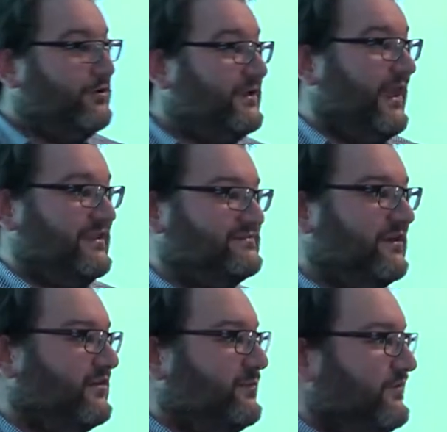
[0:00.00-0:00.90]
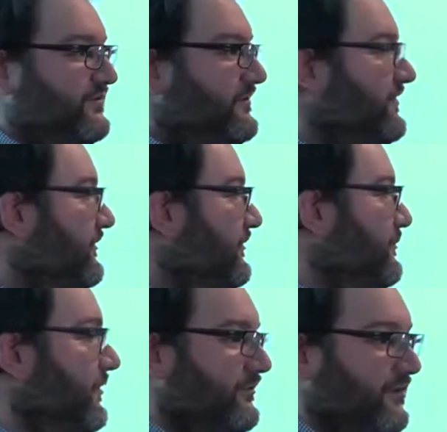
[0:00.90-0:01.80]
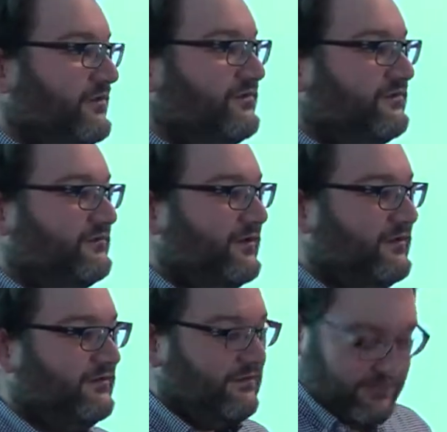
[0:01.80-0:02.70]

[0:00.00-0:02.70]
Who cares? Dark spots on the sun don't bother us, right?